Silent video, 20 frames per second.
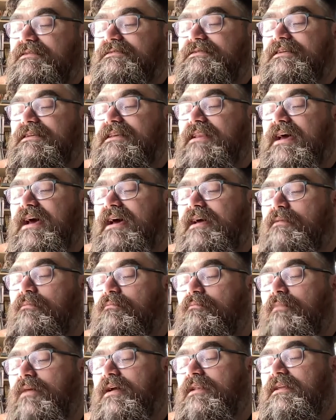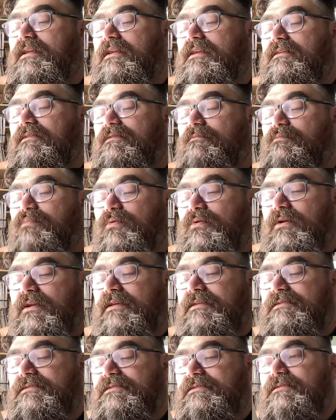to not muddy the
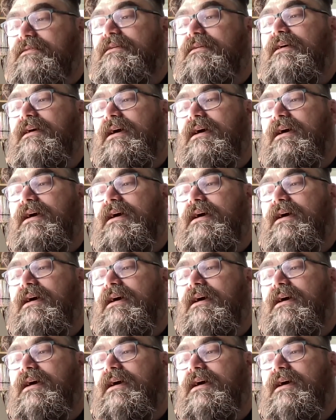print.